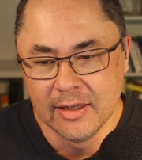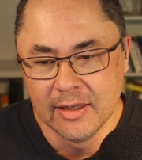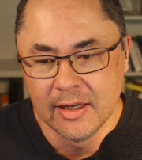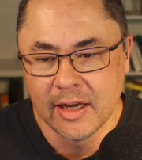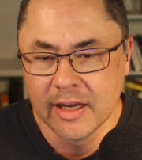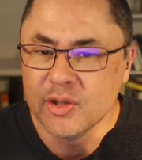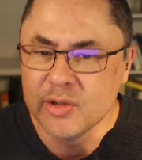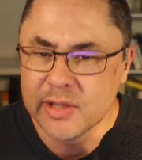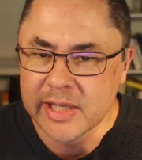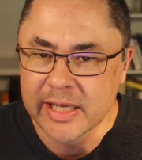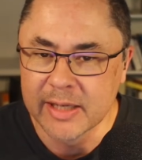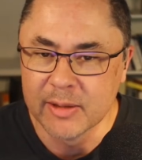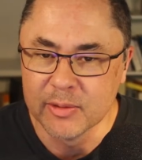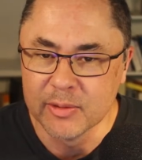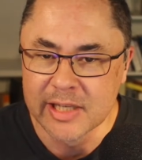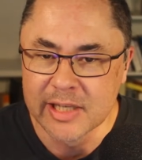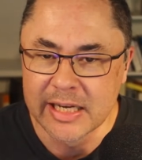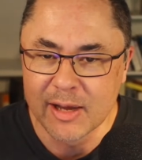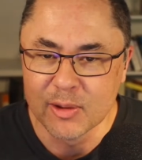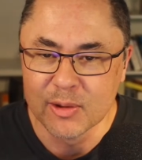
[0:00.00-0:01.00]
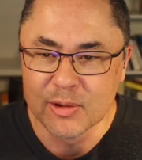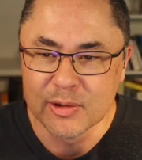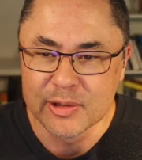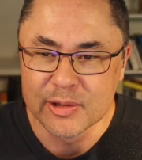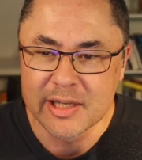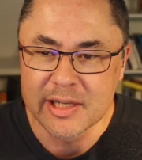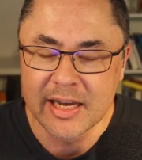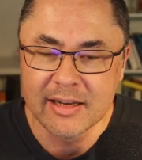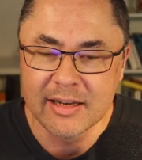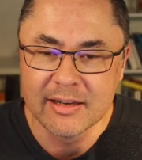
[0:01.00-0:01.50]
You said it was an outlaw
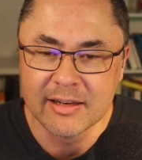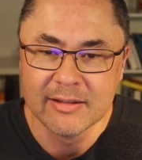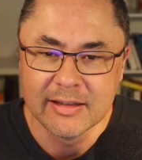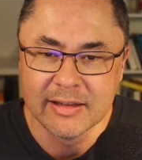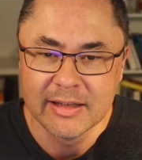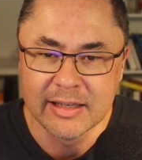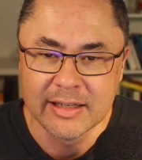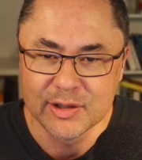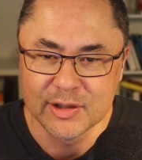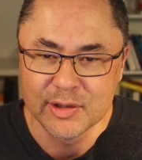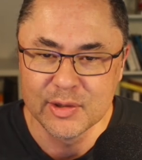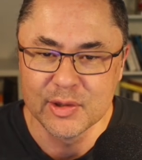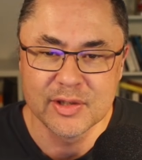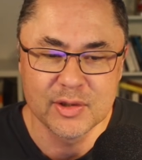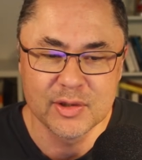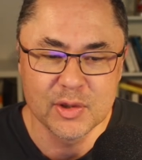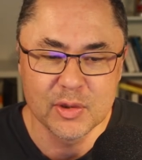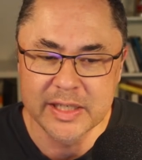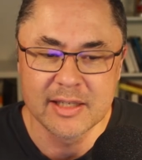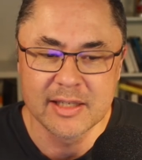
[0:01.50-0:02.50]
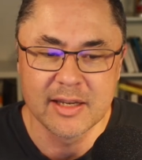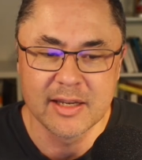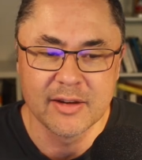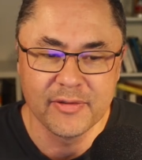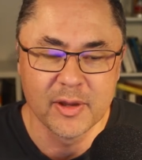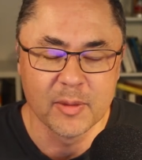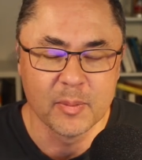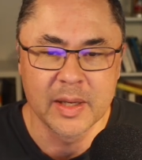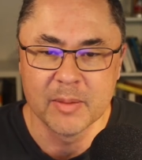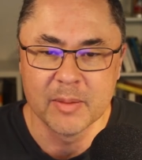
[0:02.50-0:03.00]
state. It's just doing stuff
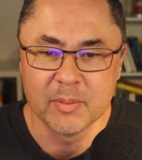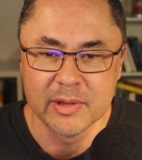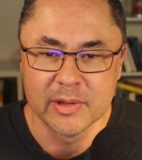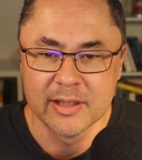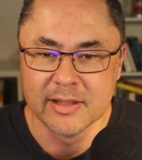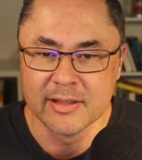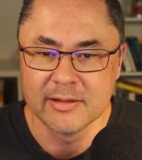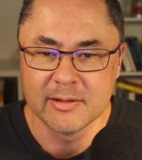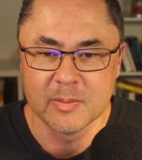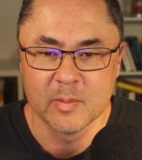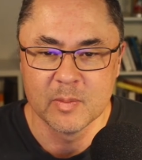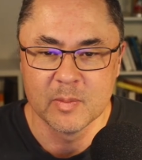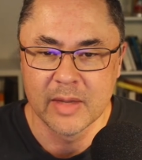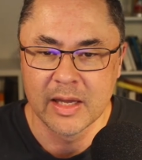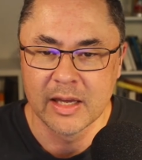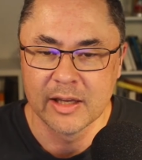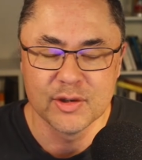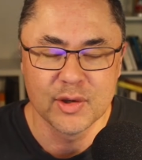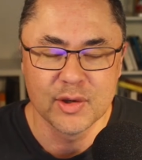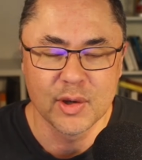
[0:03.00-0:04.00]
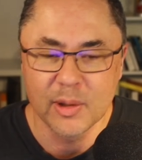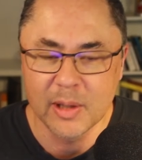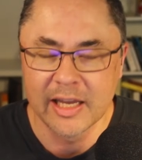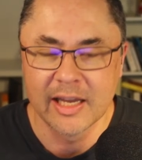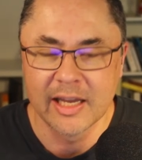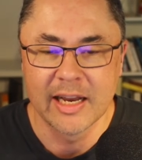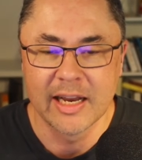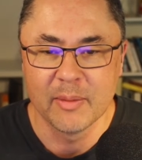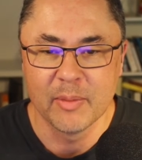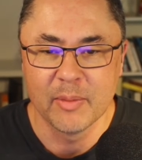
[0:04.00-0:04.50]
that people is totally
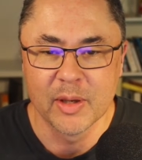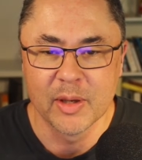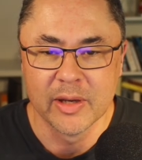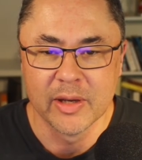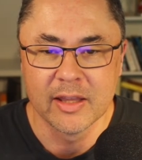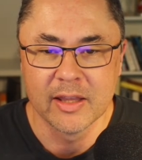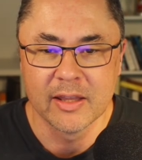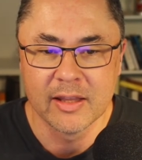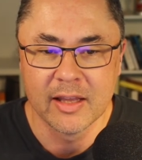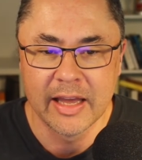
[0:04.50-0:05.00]
unhappy with.